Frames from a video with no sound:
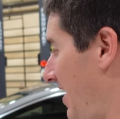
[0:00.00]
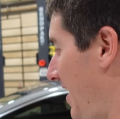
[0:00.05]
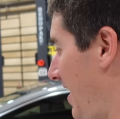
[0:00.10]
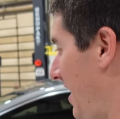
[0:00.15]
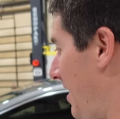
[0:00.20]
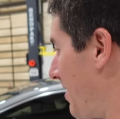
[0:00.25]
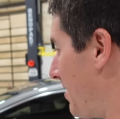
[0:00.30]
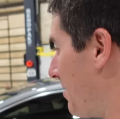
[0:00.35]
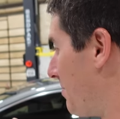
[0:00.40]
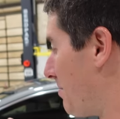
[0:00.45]

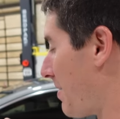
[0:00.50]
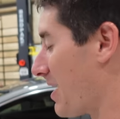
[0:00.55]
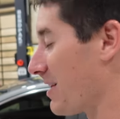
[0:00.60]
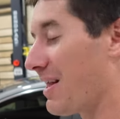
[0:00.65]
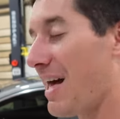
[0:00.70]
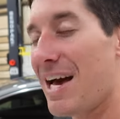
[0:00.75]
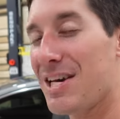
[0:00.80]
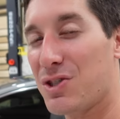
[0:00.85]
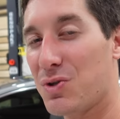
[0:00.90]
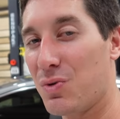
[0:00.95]
And my
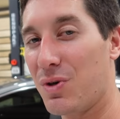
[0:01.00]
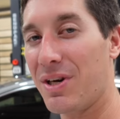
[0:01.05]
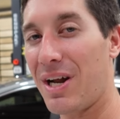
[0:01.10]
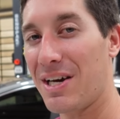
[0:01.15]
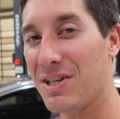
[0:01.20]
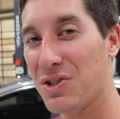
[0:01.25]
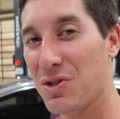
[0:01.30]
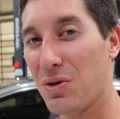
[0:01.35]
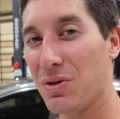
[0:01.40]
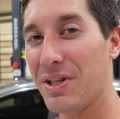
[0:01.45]
last one
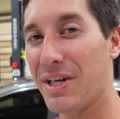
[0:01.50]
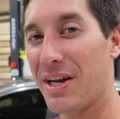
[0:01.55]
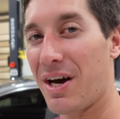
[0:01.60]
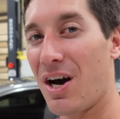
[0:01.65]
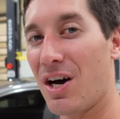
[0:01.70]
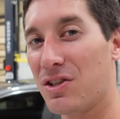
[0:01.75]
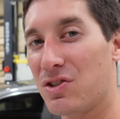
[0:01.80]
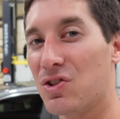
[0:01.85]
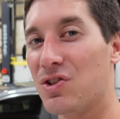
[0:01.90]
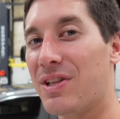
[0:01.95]
I sold at
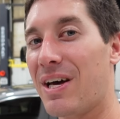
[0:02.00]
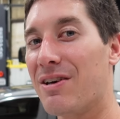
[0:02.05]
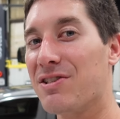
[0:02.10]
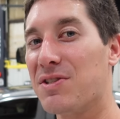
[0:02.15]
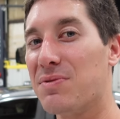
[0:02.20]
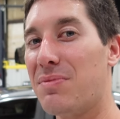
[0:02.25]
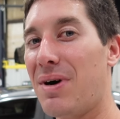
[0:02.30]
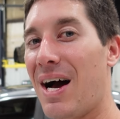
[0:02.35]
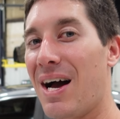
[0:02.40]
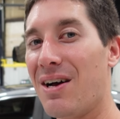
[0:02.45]

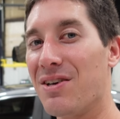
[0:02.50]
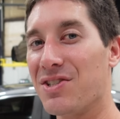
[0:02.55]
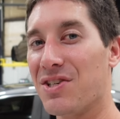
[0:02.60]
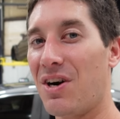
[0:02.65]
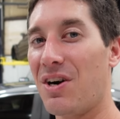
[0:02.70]
100,000 miles